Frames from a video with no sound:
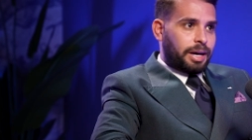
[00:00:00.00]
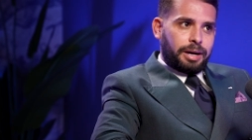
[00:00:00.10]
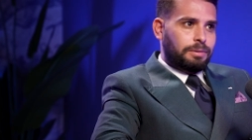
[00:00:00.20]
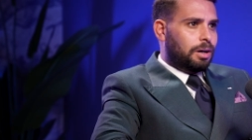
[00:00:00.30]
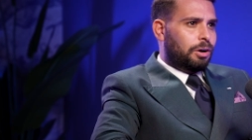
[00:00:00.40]

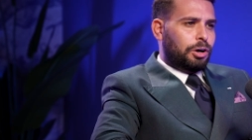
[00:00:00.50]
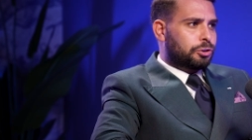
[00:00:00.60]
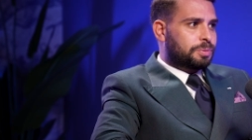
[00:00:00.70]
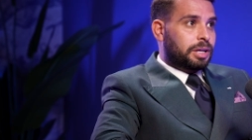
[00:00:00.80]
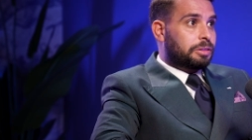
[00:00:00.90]
Yeah,
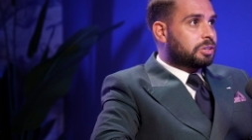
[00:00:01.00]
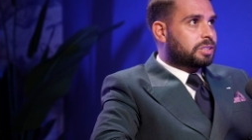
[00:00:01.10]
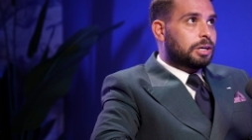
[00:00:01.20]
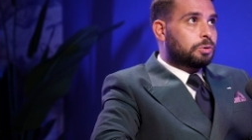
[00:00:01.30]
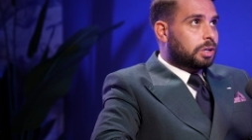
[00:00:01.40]
100%. The
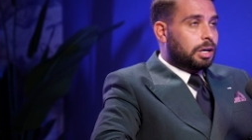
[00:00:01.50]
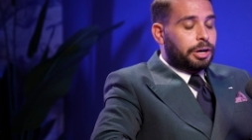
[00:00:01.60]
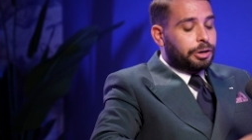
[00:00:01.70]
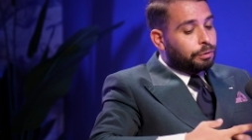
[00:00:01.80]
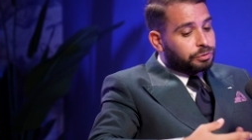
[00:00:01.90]
skills I
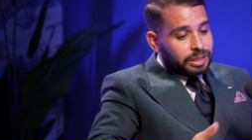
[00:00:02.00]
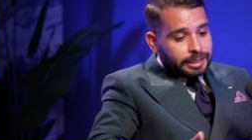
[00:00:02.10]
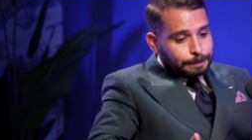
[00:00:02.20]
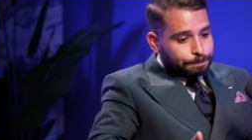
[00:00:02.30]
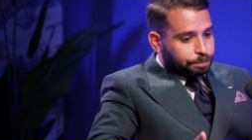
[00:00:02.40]
learned, and
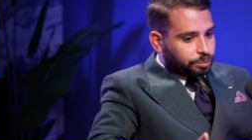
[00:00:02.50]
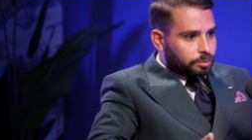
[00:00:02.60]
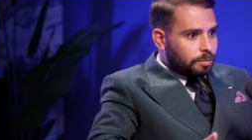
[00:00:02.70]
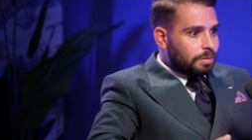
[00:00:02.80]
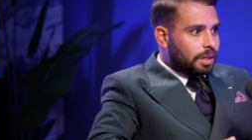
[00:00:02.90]
obviously
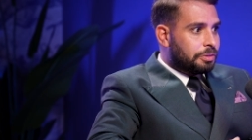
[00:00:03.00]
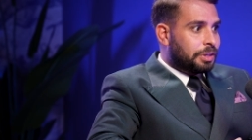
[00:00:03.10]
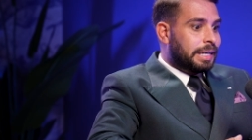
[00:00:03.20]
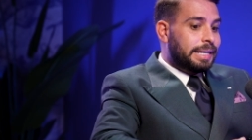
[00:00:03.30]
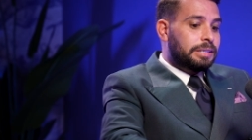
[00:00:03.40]

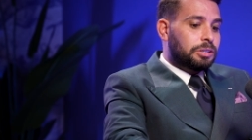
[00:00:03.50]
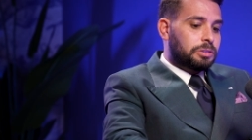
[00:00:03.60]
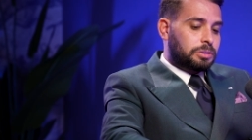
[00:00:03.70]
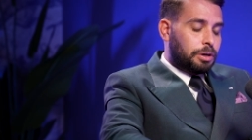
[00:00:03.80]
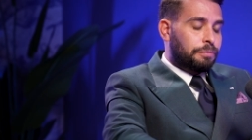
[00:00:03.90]
the
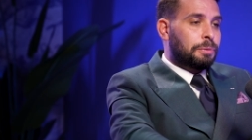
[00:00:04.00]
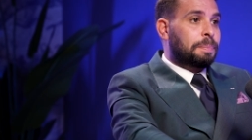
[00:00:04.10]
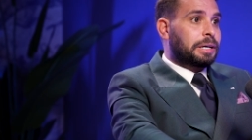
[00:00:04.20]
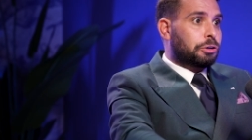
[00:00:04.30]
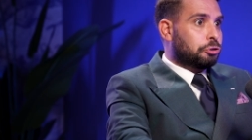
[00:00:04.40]
leaders of the
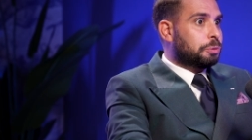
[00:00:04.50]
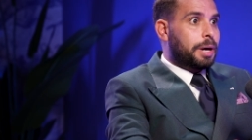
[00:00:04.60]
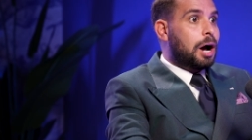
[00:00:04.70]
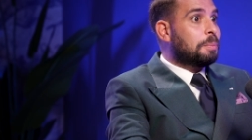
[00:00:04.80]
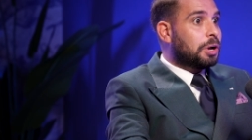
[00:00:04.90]
bigger group
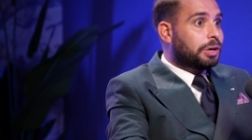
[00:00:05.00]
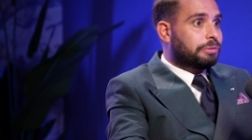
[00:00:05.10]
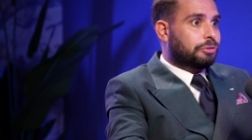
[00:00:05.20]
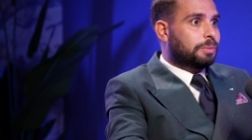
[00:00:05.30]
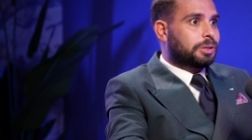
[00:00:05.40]
that I'm
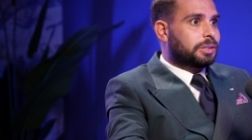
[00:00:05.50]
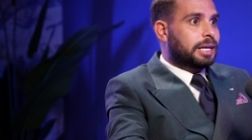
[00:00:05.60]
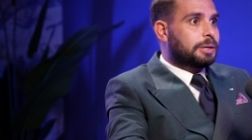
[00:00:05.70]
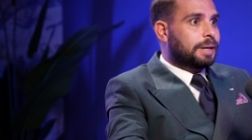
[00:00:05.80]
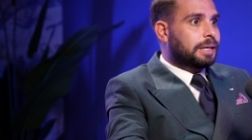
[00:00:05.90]
learning from on a daily